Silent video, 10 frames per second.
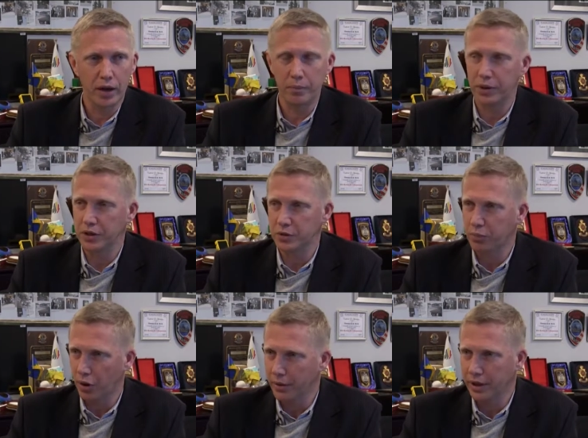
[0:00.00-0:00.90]
appears
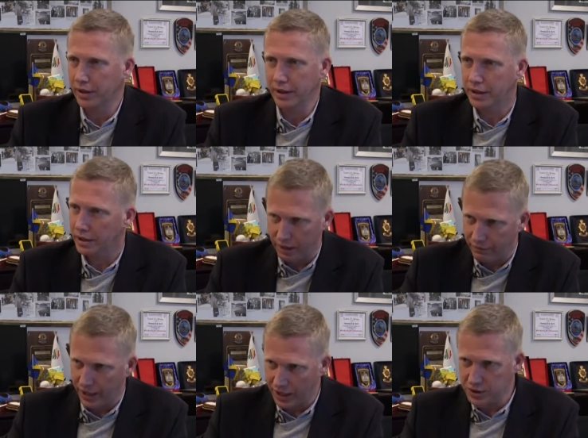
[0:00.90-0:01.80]
prominently in
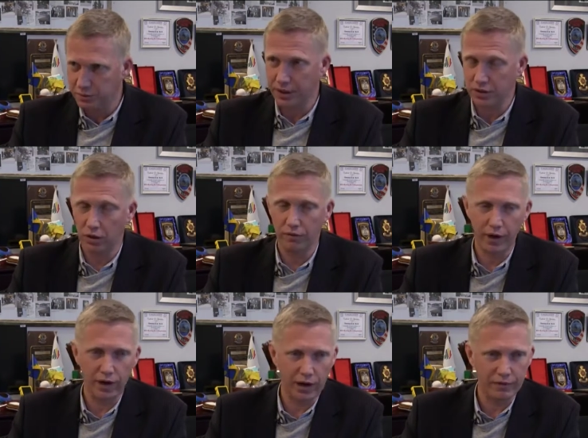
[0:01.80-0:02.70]
every aspect of
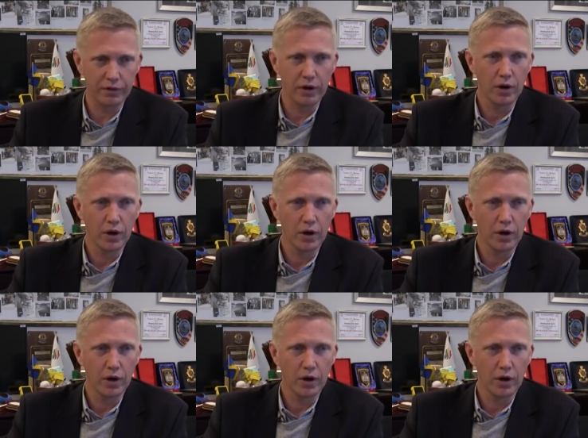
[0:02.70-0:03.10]
our life.